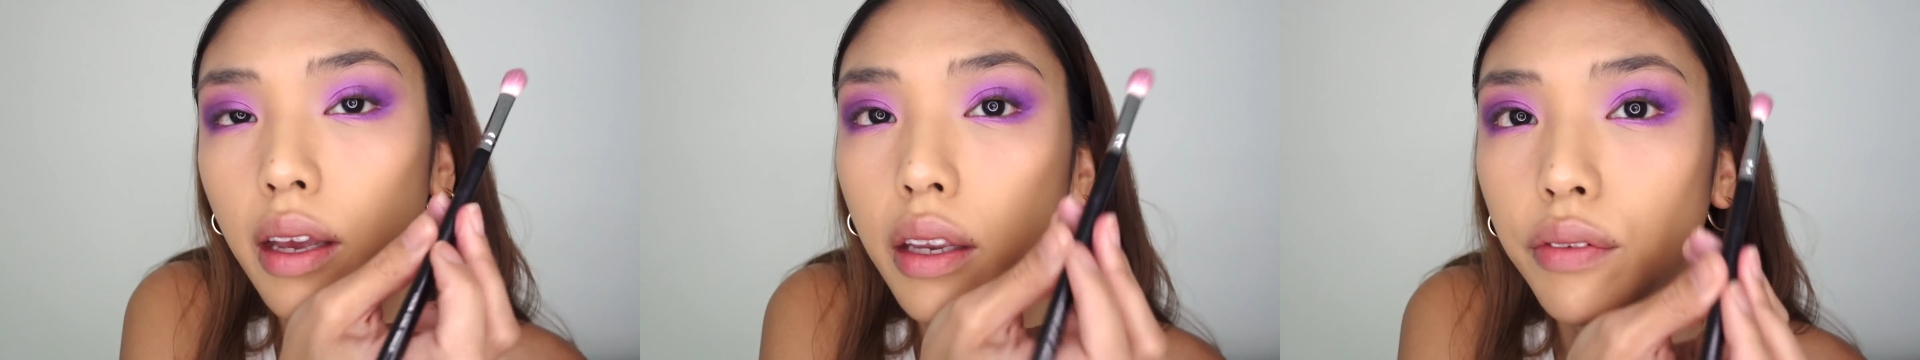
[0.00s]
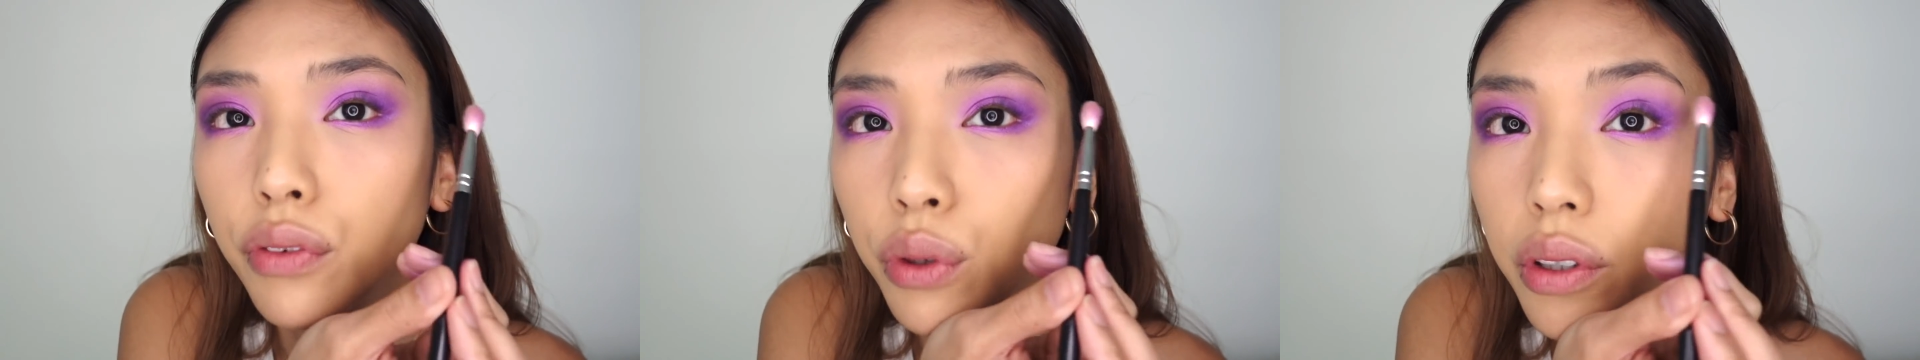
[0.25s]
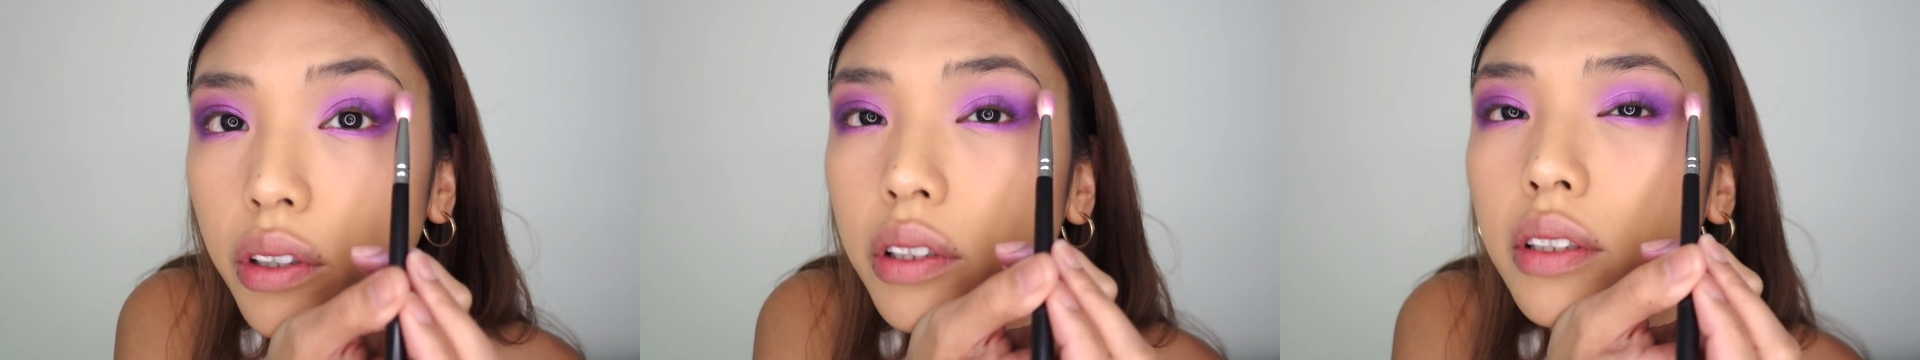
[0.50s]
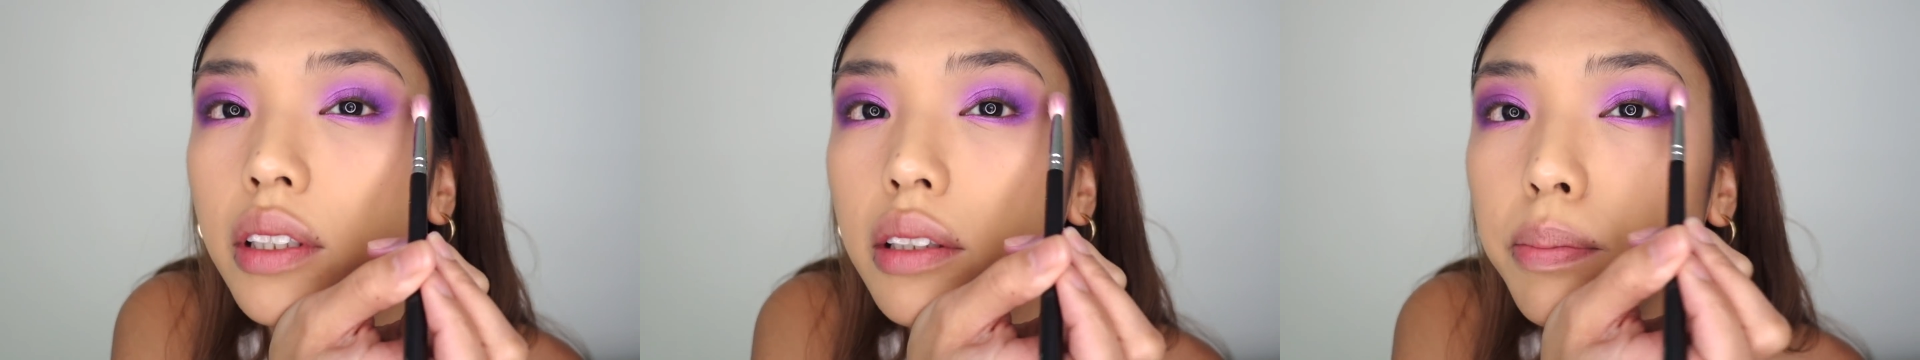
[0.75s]
And of
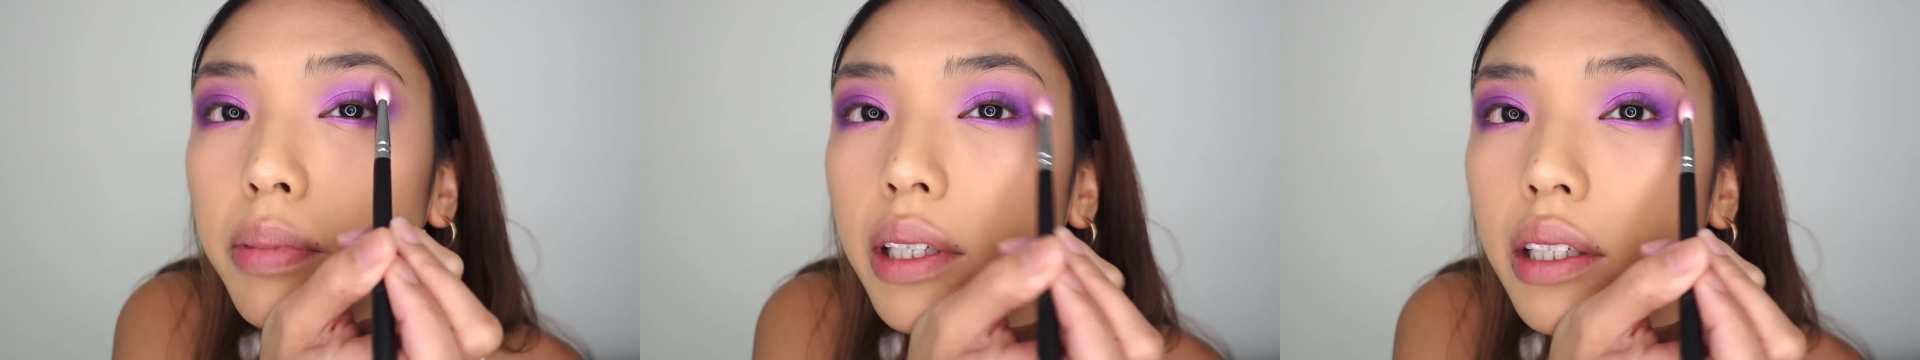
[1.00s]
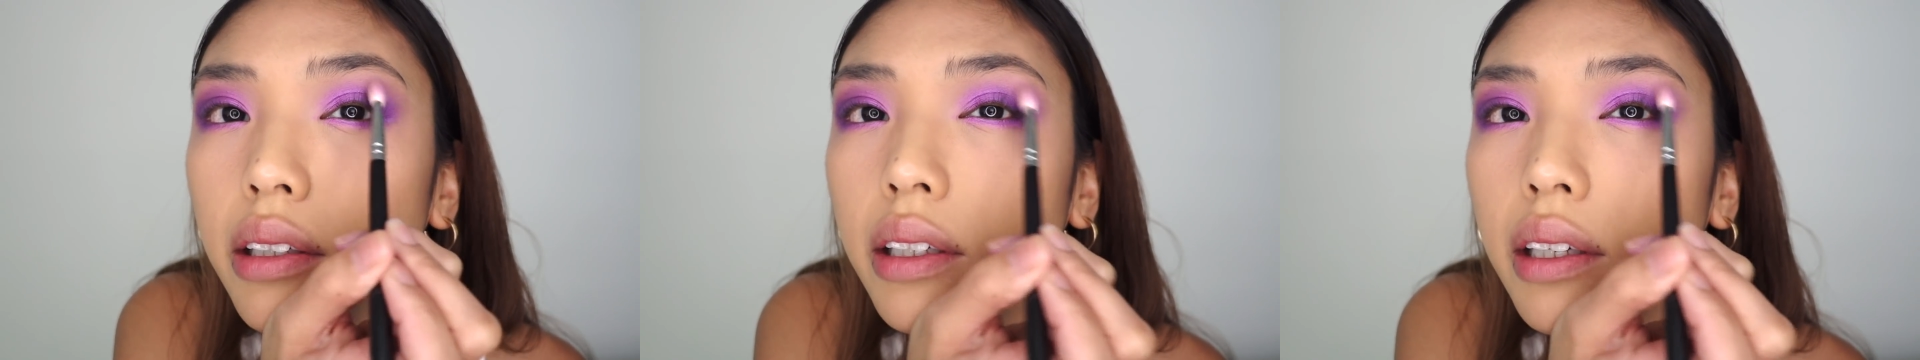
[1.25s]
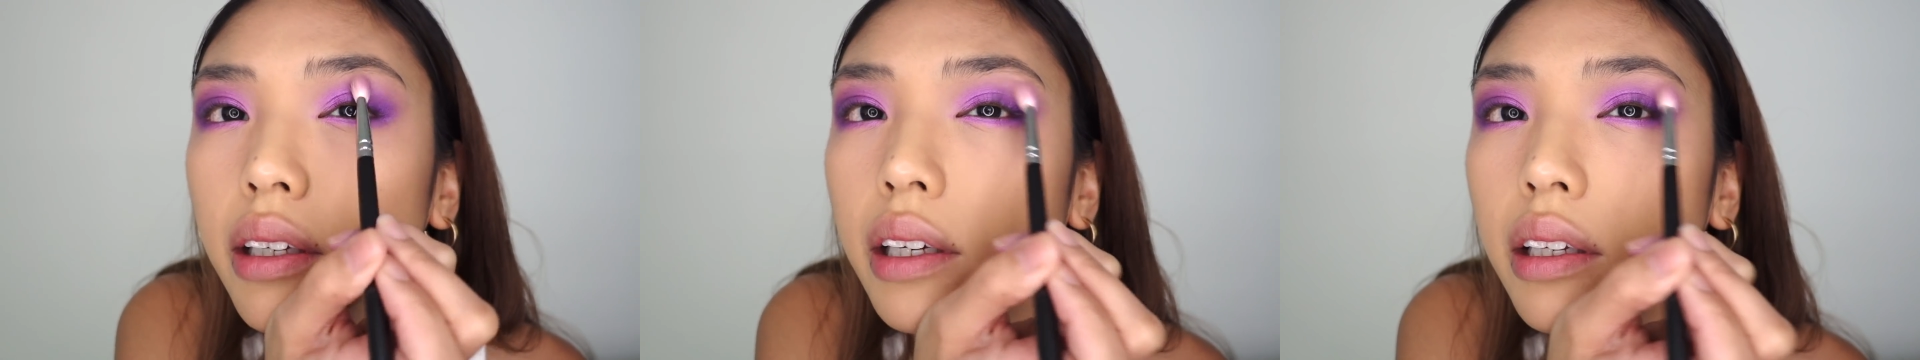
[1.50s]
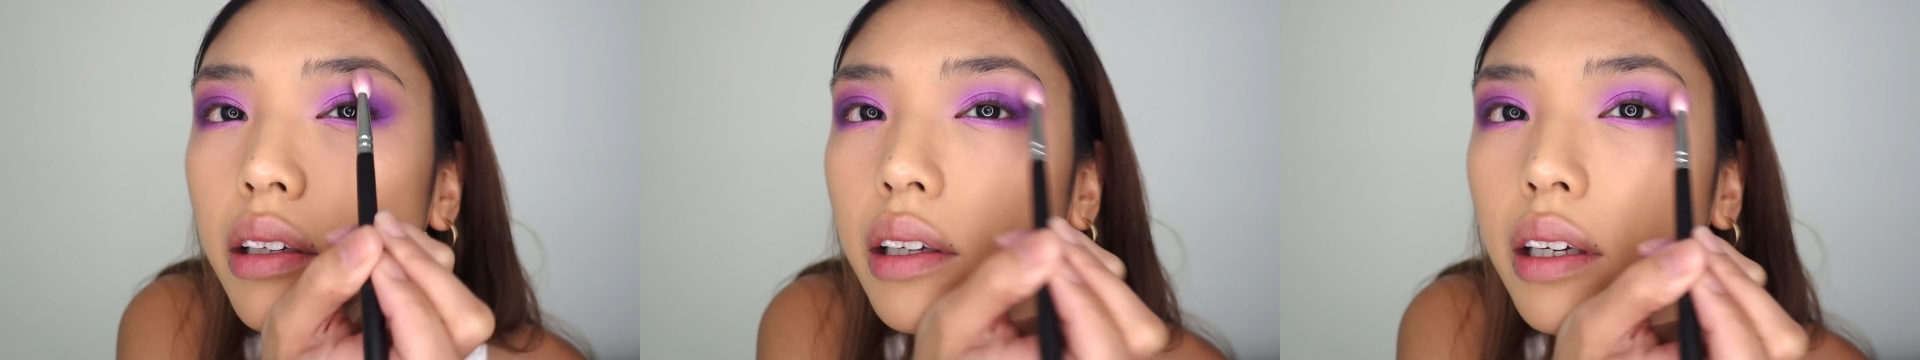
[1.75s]
course, just blending
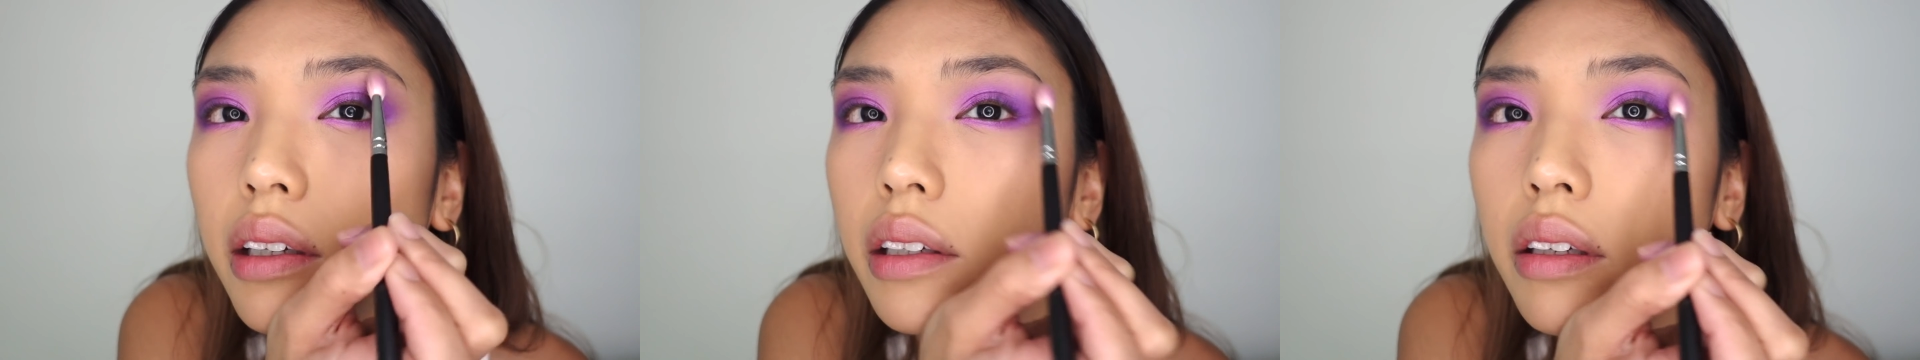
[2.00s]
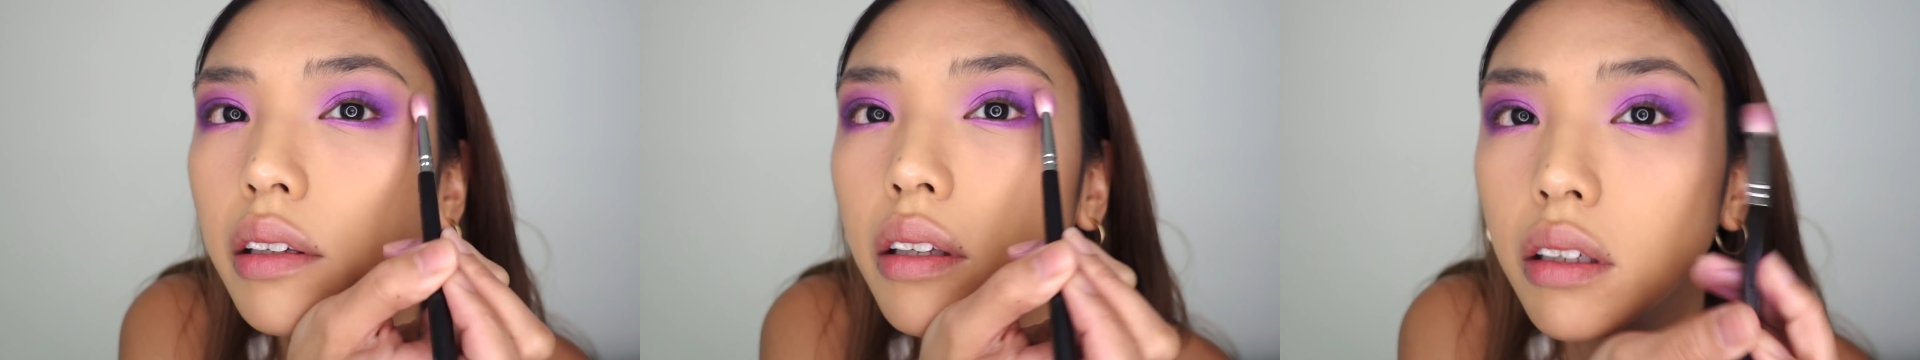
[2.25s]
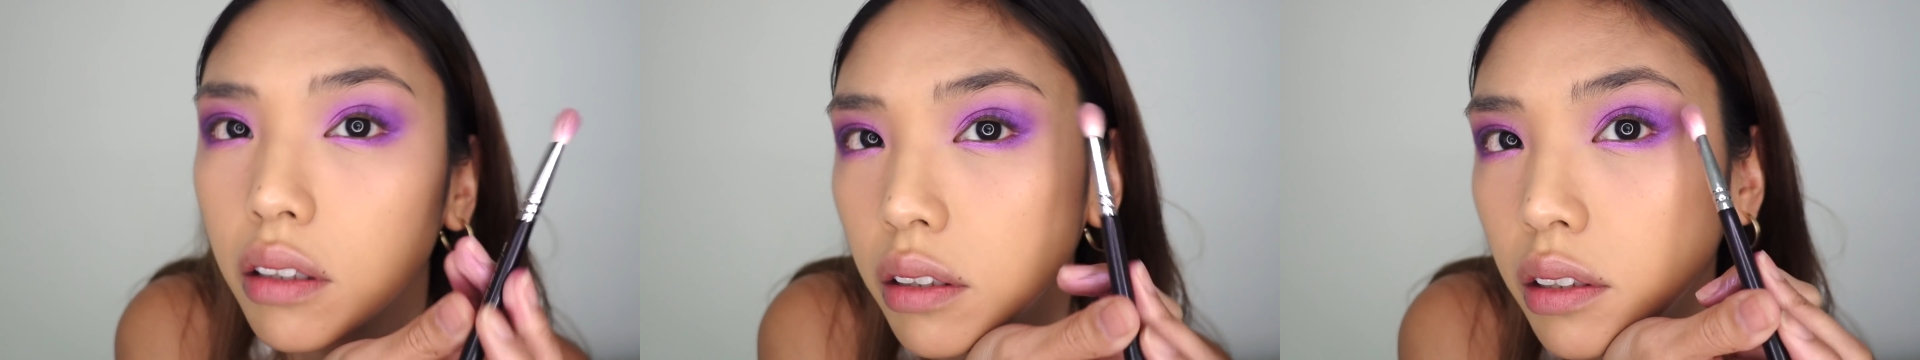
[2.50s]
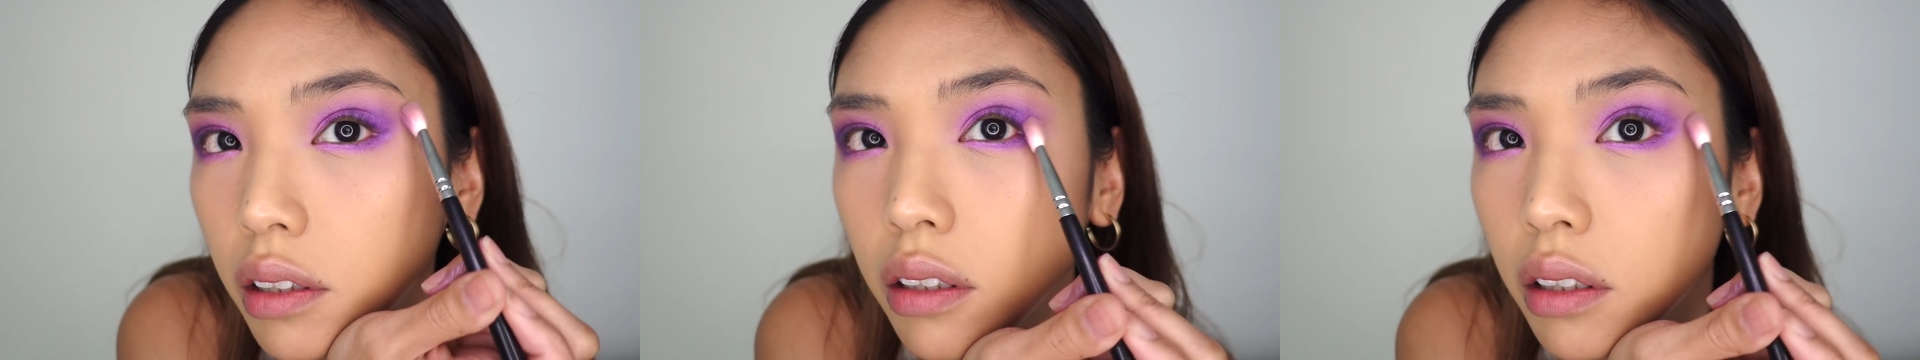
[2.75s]
any
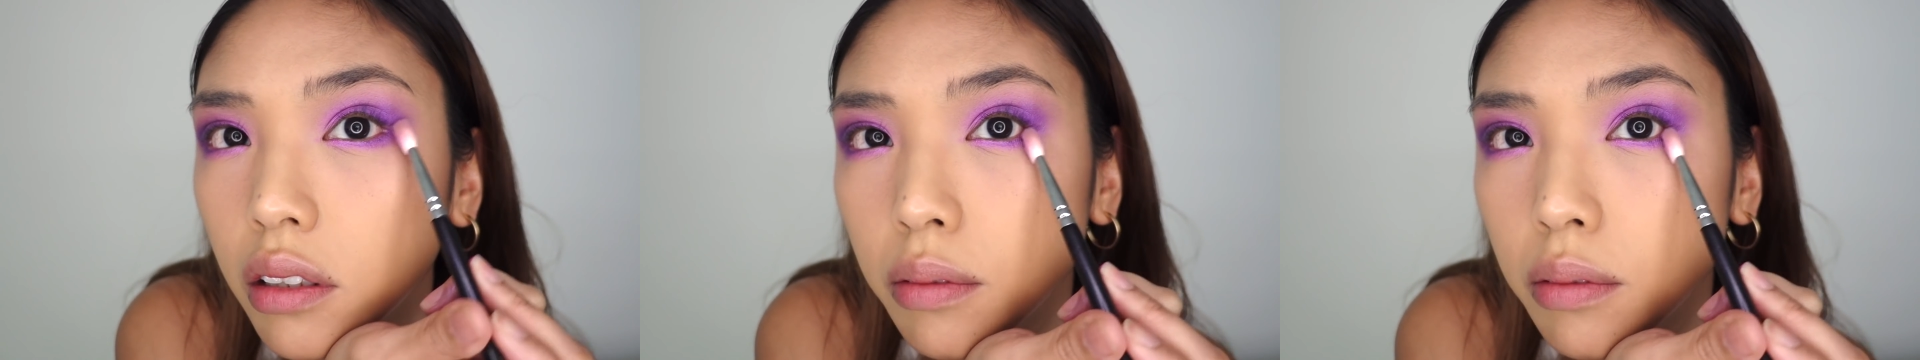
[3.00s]
edges.